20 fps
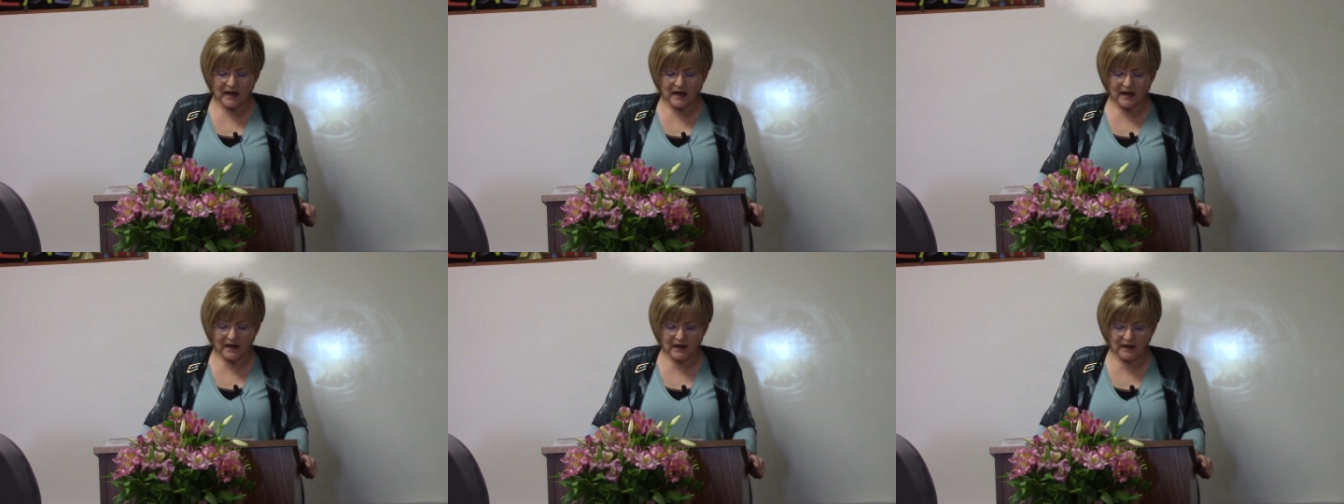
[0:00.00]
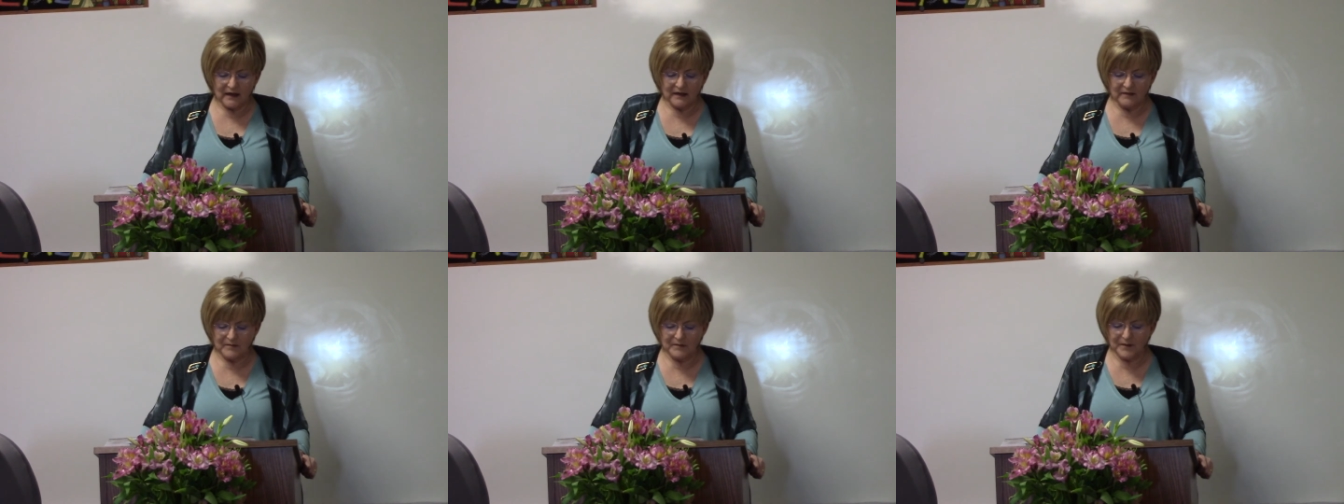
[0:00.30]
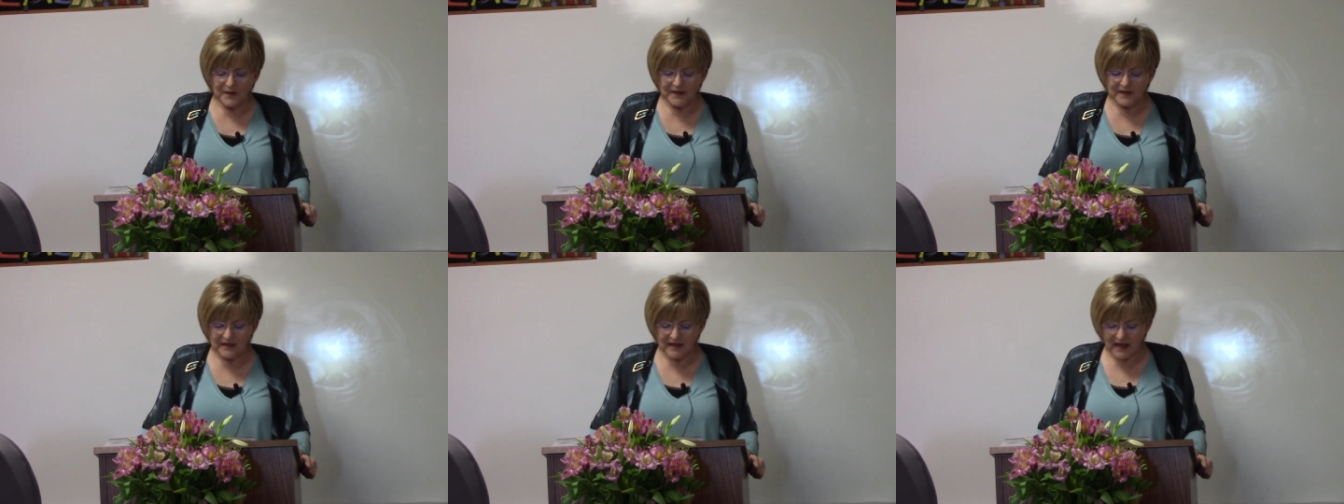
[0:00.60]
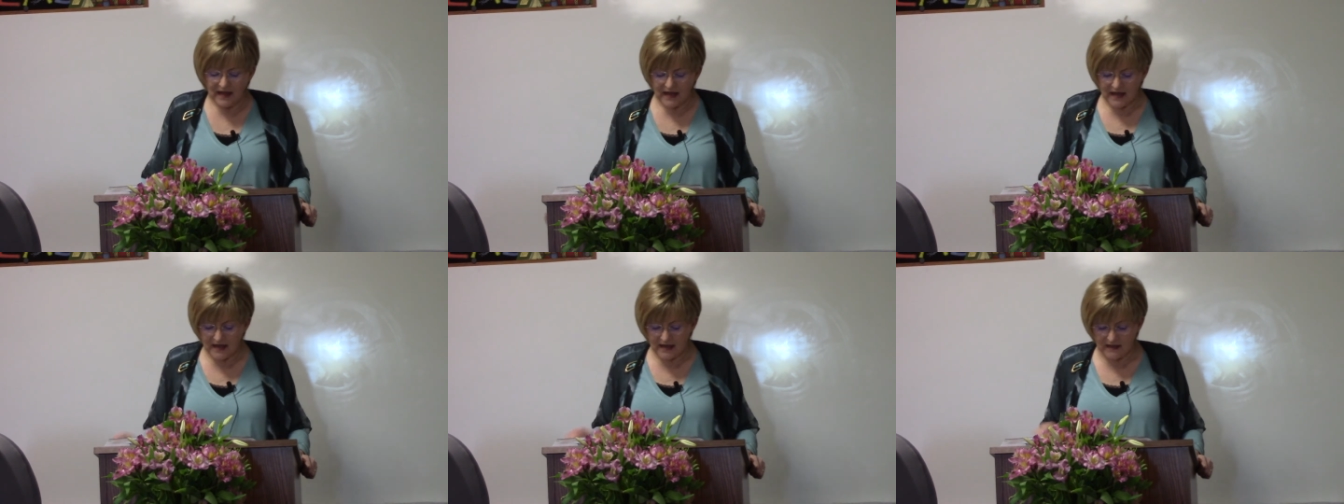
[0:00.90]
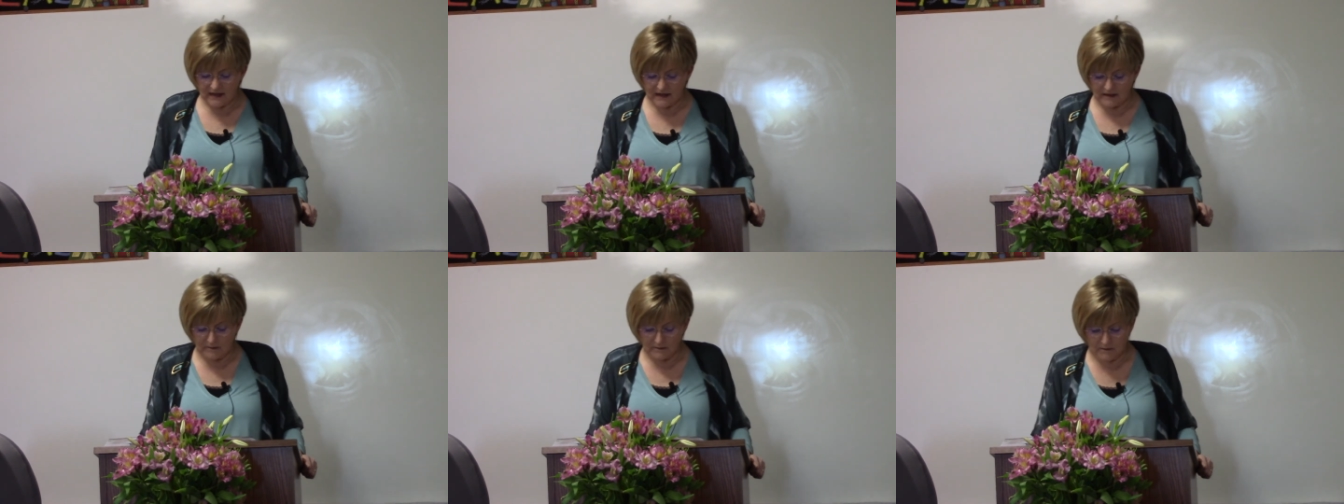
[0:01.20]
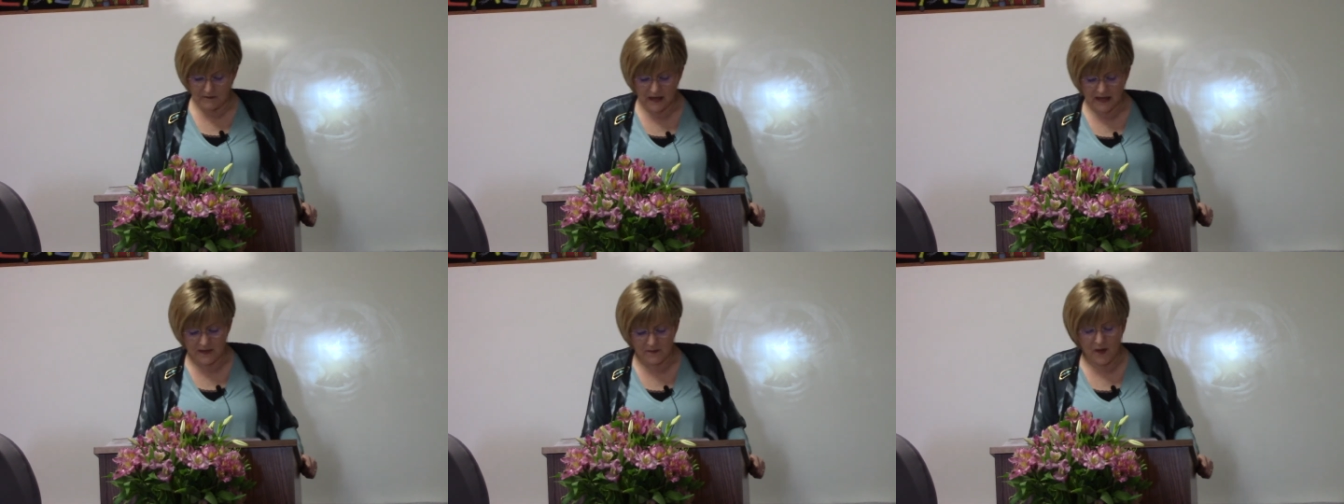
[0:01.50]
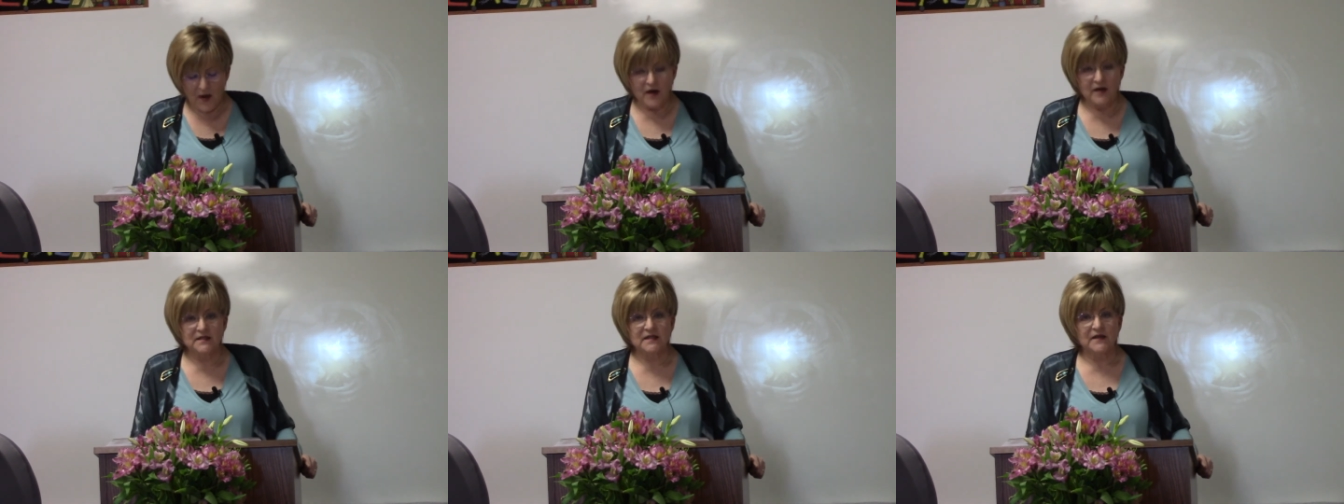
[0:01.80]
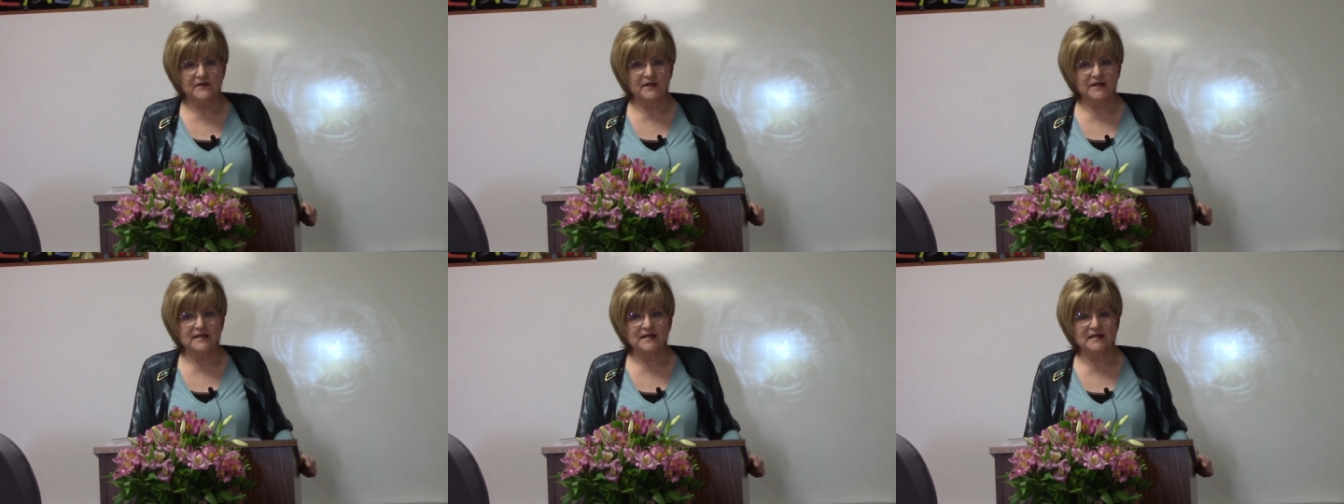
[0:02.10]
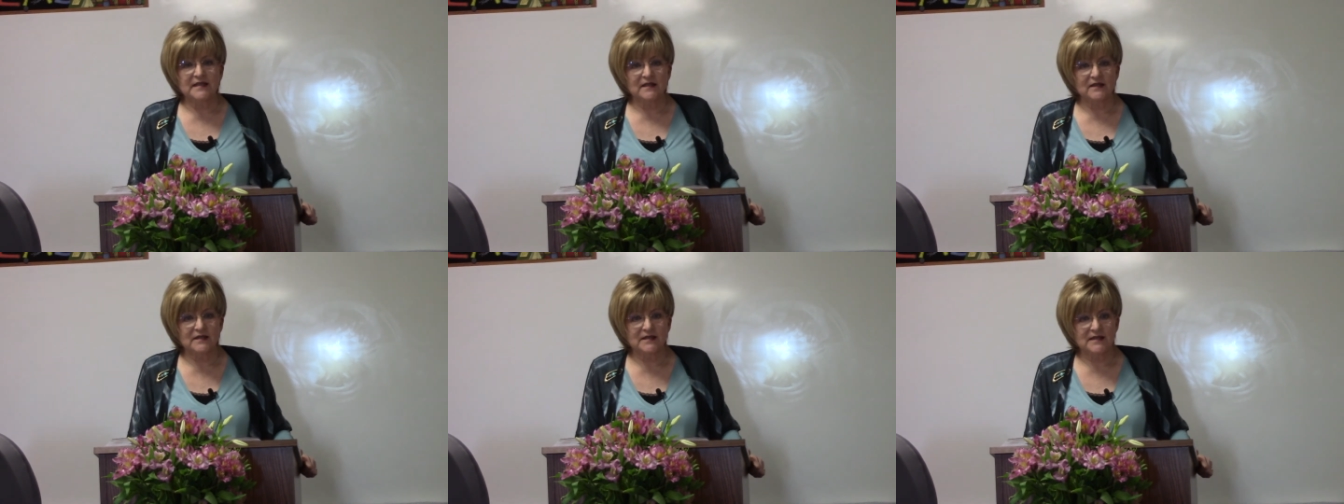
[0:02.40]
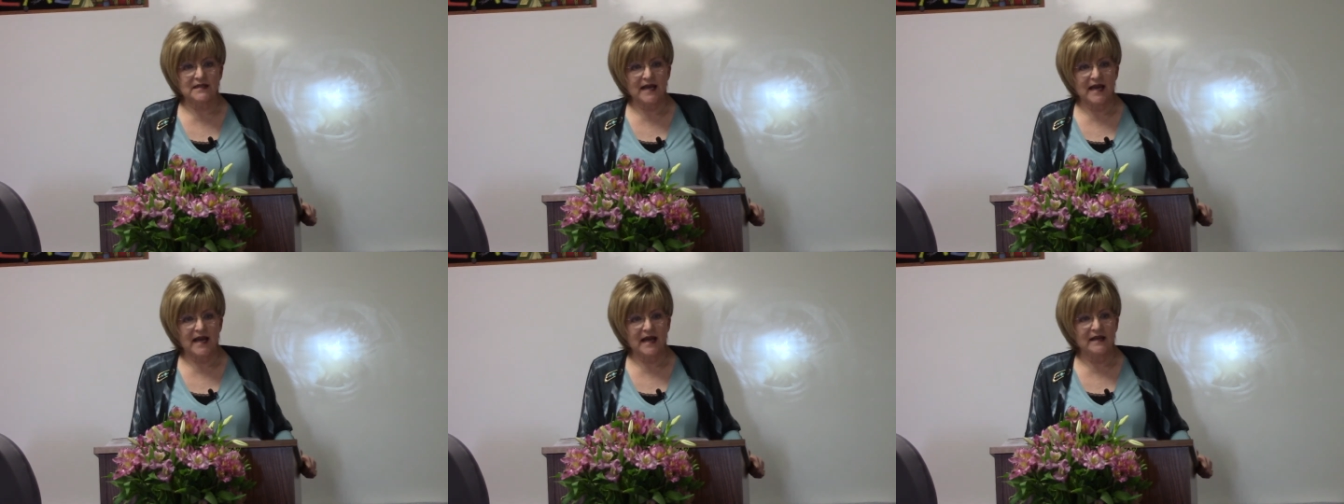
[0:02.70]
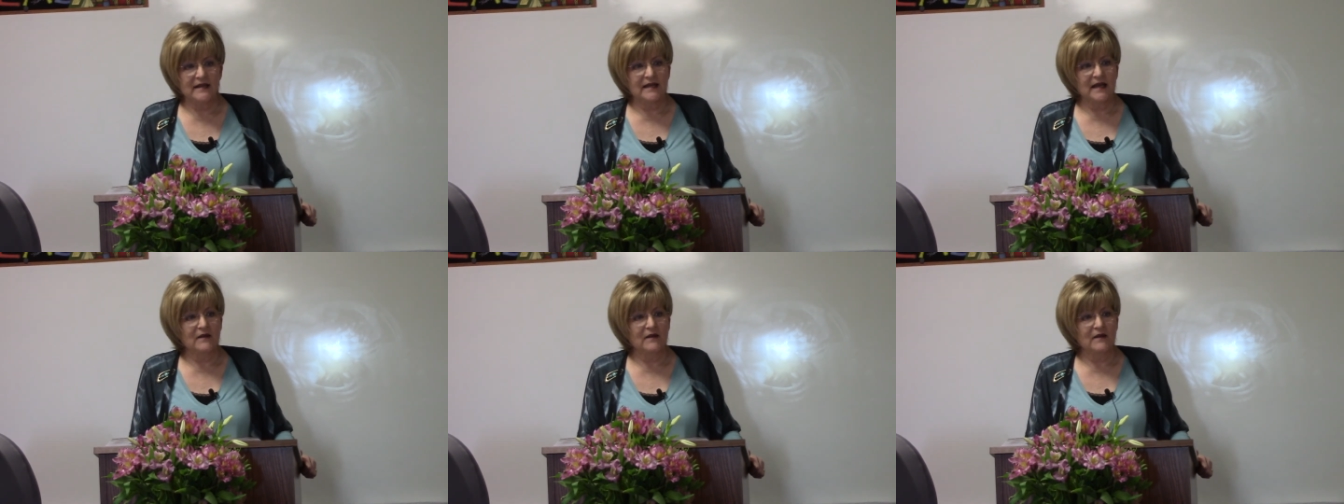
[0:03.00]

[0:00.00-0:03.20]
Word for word: Uh, but they, many parts of it still stand,